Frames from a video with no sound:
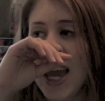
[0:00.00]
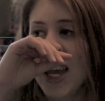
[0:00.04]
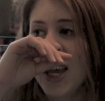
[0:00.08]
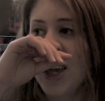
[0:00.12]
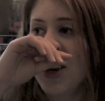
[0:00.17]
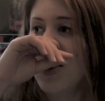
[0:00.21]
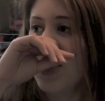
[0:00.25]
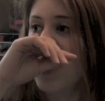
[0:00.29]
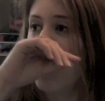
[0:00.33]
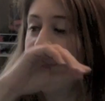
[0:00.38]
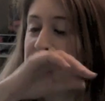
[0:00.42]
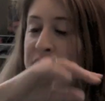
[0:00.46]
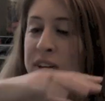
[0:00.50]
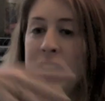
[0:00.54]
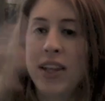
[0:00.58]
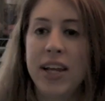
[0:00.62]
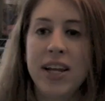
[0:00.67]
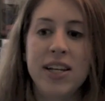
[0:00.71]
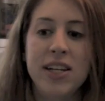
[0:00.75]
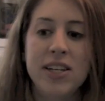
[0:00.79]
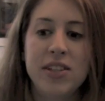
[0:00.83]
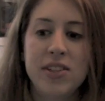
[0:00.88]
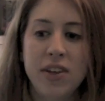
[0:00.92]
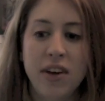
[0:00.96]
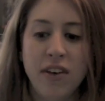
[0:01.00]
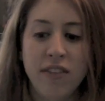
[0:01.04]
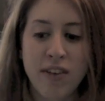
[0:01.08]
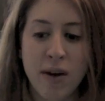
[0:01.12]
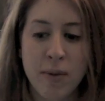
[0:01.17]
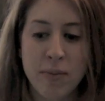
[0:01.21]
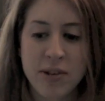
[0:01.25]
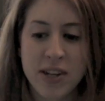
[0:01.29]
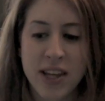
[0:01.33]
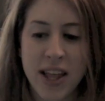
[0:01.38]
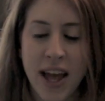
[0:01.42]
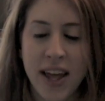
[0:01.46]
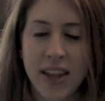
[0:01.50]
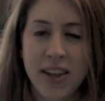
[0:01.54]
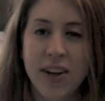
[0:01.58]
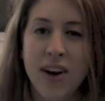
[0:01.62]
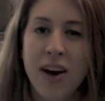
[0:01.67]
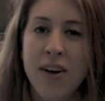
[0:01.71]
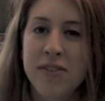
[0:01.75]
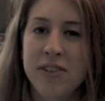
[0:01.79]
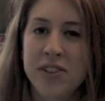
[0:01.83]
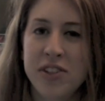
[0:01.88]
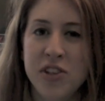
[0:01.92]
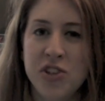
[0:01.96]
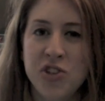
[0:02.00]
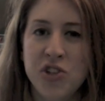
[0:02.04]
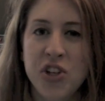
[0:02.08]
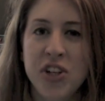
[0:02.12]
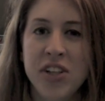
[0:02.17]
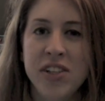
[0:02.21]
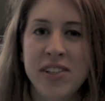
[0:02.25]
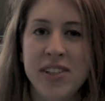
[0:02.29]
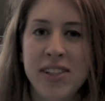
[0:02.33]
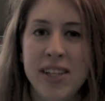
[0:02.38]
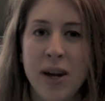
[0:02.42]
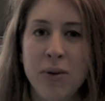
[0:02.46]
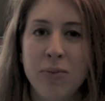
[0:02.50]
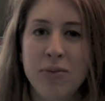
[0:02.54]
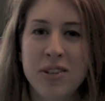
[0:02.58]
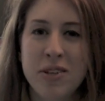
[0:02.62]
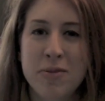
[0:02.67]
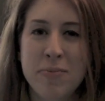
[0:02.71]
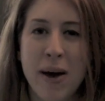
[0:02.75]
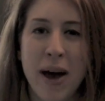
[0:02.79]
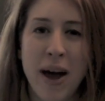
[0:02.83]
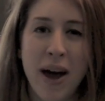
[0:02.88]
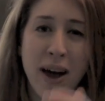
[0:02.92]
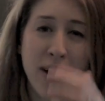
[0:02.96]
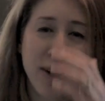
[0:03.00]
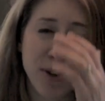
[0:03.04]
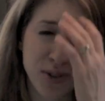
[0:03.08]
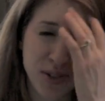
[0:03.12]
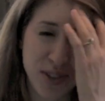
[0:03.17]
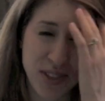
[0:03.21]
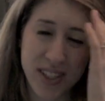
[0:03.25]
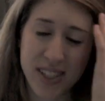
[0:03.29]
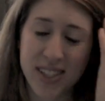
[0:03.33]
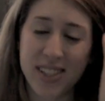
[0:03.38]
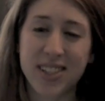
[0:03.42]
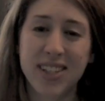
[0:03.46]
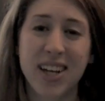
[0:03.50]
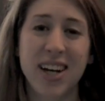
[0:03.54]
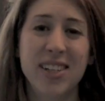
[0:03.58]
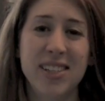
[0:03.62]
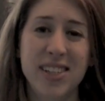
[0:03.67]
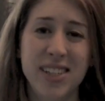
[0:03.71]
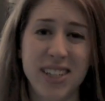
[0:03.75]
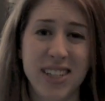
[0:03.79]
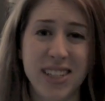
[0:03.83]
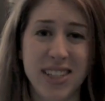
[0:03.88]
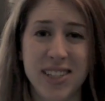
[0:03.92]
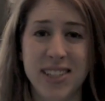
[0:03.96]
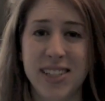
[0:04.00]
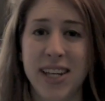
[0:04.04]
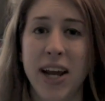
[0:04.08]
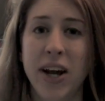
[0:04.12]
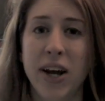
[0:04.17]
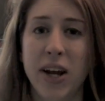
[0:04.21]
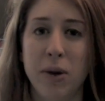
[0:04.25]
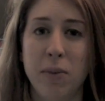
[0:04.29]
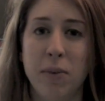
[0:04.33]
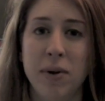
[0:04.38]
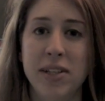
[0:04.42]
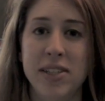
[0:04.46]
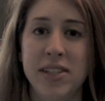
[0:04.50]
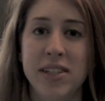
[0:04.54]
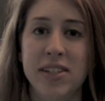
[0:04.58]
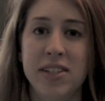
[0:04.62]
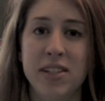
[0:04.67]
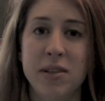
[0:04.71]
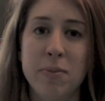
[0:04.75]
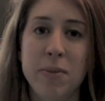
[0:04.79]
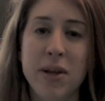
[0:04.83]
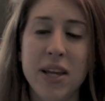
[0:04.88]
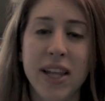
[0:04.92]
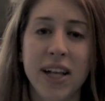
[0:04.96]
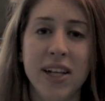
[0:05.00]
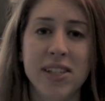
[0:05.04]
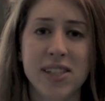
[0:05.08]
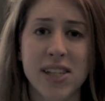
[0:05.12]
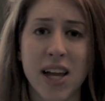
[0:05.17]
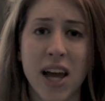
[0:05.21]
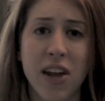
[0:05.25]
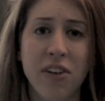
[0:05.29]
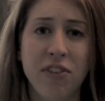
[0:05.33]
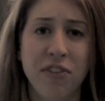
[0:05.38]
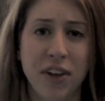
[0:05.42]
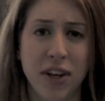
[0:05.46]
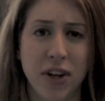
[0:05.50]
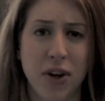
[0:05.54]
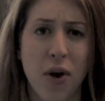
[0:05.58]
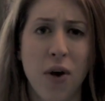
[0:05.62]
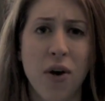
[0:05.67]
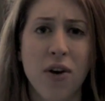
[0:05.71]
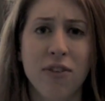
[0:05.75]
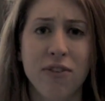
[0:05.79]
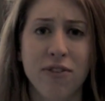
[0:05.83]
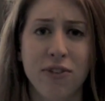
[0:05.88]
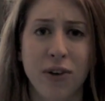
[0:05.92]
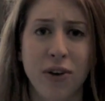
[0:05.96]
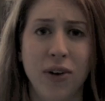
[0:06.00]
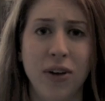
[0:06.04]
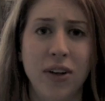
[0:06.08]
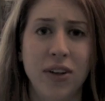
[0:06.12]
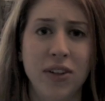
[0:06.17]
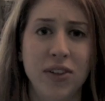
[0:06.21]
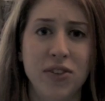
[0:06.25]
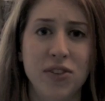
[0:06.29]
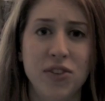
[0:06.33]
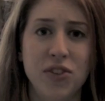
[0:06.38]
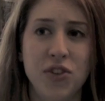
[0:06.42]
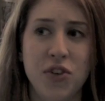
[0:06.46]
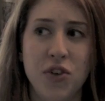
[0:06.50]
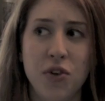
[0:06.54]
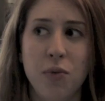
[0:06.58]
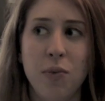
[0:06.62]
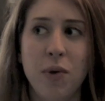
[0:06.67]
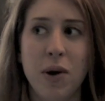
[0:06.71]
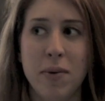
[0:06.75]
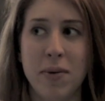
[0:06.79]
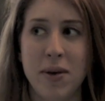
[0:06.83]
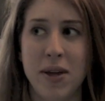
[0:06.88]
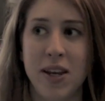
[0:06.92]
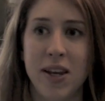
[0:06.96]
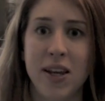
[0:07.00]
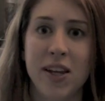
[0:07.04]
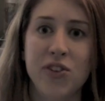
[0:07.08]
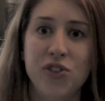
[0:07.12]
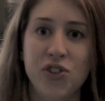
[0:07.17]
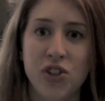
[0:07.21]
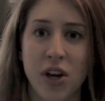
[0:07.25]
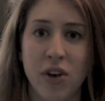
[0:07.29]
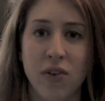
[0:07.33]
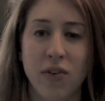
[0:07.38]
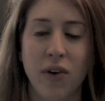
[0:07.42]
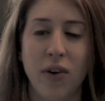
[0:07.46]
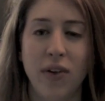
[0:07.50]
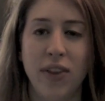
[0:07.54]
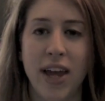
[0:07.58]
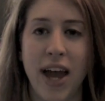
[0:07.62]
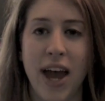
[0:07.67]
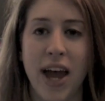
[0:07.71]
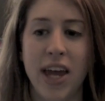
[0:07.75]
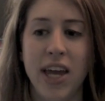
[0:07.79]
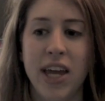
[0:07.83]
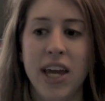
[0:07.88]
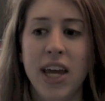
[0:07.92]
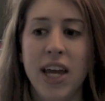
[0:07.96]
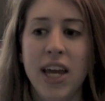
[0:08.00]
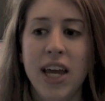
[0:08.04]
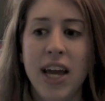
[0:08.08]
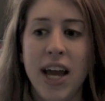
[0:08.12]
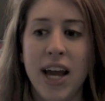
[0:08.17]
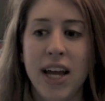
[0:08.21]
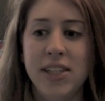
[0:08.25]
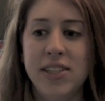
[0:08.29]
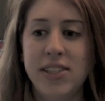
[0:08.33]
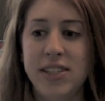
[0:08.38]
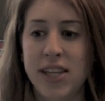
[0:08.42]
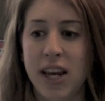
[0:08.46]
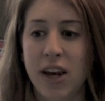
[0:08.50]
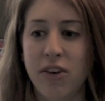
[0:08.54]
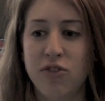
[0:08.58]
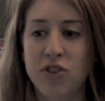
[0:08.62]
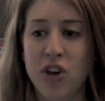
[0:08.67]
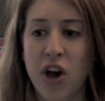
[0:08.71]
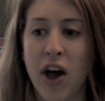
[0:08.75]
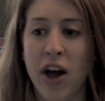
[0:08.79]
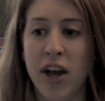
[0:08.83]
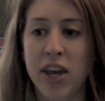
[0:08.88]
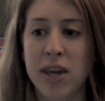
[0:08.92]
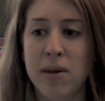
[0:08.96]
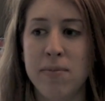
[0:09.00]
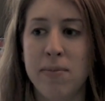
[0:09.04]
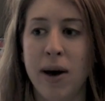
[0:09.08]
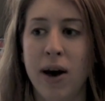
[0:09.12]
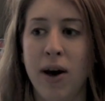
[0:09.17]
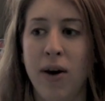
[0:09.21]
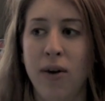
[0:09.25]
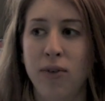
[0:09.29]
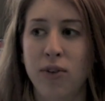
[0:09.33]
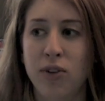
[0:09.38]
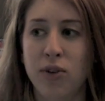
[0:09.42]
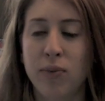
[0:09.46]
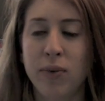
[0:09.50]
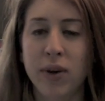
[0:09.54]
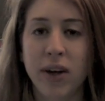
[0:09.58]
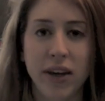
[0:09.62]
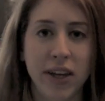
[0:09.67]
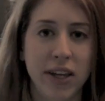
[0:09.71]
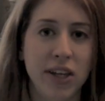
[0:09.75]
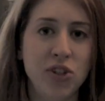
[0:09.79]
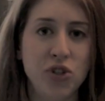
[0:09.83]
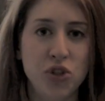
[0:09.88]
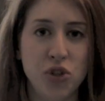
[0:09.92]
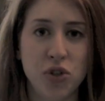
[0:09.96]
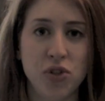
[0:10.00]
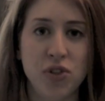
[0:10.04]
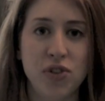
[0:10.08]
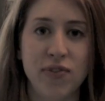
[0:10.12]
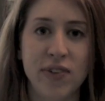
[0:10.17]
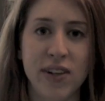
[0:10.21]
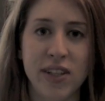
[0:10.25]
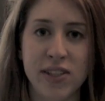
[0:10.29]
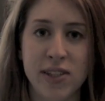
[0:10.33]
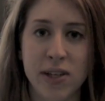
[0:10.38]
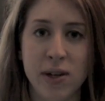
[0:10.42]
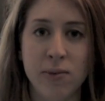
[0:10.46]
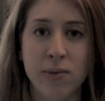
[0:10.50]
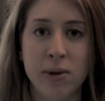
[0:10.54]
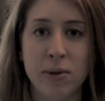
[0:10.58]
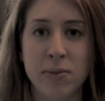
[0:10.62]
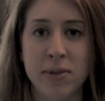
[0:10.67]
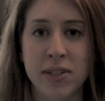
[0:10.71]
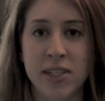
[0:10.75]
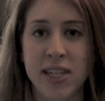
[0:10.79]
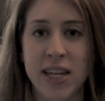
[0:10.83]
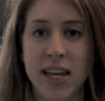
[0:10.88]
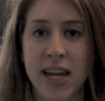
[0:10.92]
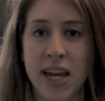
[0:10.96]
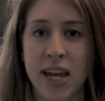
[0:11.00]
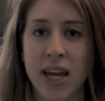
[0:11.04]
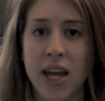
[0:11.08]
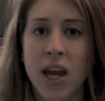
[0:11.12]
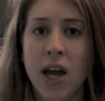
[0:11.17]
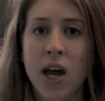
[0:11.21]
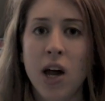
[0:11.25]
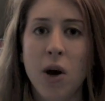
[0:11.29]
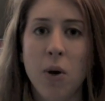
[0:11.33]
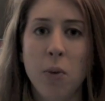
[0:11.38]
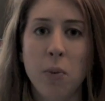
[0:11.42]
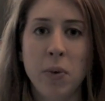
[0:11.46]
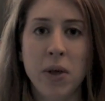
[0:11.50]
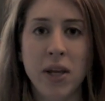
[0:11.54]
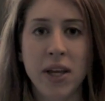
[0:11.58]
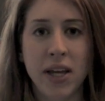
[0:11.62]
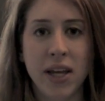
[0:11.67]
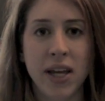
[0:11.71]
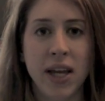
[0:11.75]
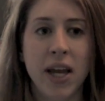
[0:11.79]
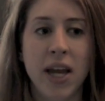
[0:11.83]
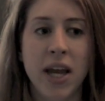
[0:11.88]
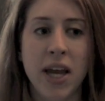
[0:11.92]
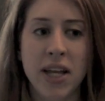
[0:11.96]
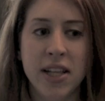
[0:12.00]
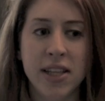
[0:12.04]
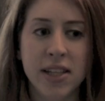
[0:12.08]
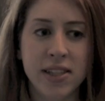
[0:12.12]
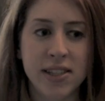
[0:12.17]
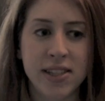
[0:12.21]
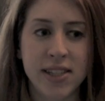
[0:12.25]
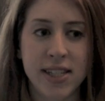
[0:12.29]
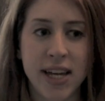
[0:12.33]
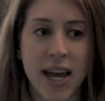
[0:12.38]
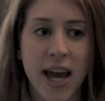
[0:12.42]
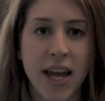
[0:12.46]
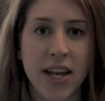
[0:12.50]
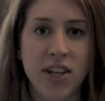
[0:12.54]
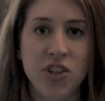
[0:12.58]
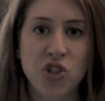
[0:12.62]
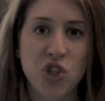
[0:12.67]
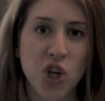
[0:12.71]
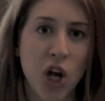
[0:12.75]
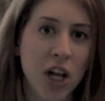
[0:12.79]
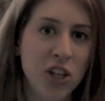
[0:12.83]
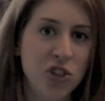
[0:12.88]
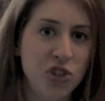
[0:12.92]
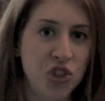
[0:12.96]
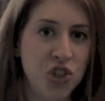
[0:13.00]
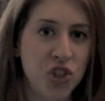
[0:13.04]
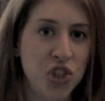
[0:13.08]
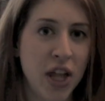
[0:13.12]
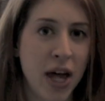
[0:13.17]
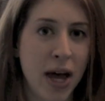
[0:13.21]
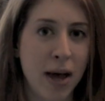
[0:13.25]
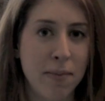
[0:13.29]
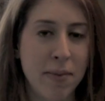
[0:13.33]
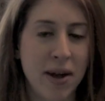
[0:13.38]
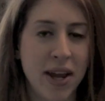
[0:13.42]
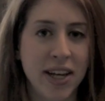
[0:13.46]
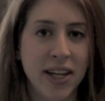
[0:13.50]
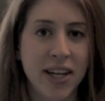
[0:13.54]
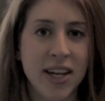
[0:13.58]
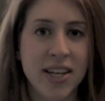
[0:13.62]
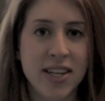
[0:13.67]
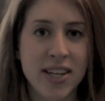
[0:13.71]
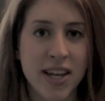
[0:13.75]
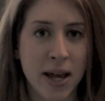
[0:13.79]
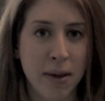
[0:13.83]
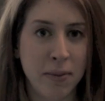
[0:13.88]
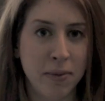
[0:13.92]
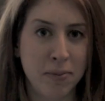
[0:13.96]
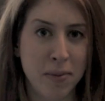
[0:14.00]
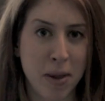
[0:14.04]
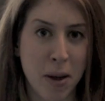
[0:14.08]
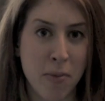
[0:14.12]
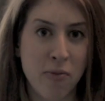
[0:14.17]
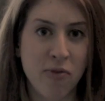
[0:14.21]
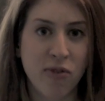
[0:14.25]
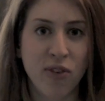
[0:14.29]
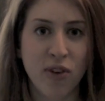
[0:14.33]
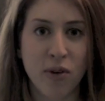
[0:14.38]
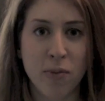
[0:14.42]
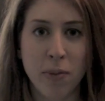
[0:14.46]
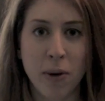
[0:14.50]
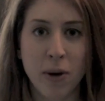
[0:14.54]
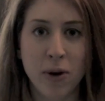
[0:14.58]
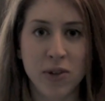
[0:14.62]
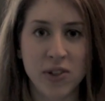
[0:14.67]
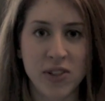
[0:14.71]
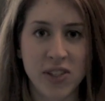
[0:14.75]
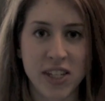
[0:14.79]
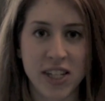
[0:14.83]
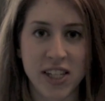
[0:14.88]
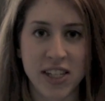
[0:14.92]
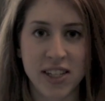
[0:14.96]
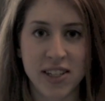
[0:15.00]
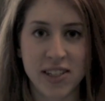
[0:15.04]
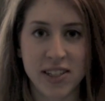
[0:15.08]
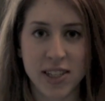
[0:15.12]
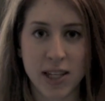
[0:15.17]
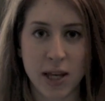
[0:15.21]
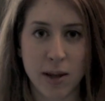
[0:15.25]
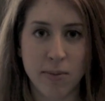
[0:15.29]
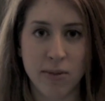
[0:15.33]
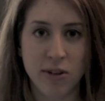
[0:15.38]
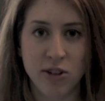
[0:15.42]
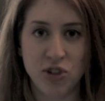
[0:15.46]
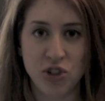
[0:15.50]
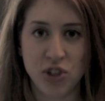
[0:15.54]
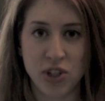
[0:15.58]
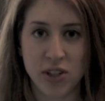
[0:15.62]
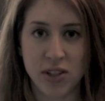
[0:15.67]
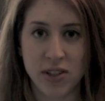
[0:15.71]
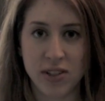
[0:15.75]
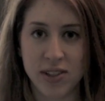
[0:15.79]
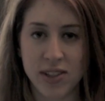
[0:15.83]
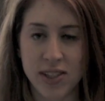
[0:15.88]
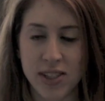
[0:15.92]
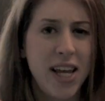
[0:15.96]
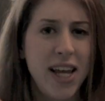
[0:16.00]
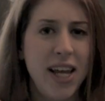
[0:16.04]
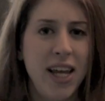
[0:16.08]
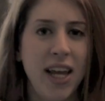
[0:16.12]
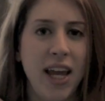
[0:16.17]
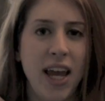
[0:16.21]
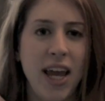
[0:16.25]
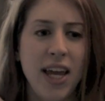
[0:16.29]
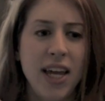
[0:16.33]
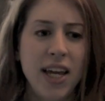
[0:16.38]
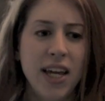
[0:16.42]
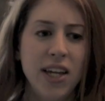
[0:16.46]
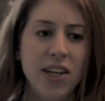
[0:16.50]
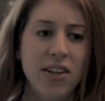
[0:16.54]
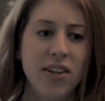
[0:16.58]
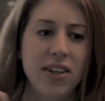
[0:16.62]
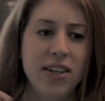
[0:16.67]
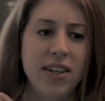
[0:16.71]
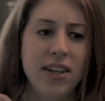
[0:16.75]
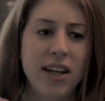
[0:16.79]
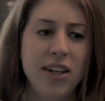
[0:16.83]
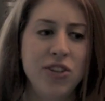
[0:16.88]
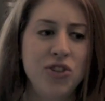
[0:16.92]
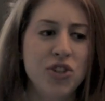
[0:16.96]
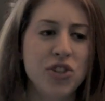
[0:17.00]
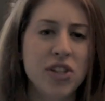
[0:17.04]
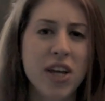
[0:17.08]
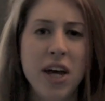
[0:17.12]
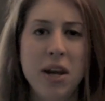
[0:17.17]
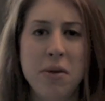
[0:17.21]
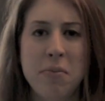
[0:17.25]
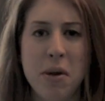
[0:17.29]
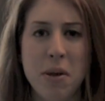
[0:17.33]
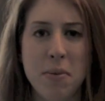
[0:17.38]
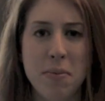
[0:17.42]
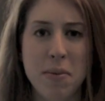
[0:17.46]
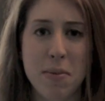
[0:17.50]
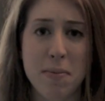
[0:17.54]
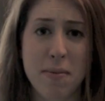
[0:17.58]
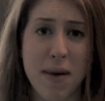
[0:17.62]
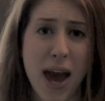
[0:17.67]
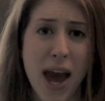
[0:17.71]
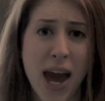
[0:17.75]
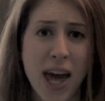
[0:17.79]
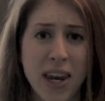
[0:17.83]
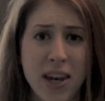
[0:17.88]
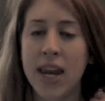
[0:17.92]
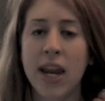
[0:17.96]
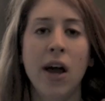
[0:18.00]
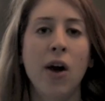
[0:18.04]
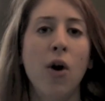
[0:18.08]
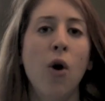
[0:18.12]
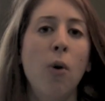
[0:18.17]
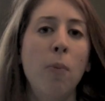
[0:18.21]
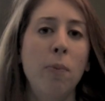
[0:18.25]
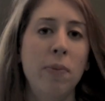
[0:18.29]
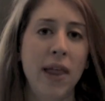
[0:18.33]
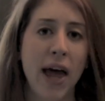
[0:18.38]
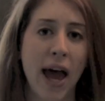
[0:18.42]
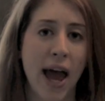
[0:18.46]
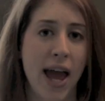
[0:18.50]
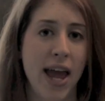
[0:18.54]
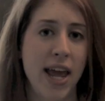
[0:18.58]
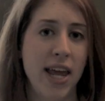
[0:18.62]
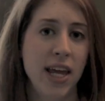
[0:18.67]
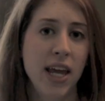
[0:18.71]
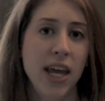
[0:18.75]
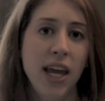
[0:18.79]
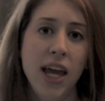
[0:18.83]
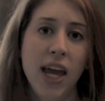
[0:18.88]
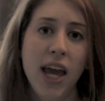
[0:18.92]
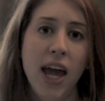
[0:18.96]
and feel they need to live up to that, the conversation instead was about how disgusting and scary it was. And to me, that's kind of like hurtful to women in general, that instead of talking about the real issues facing women today, we instead judge them and condemn them for posting these images. And that just kind of made me mad. And I hope that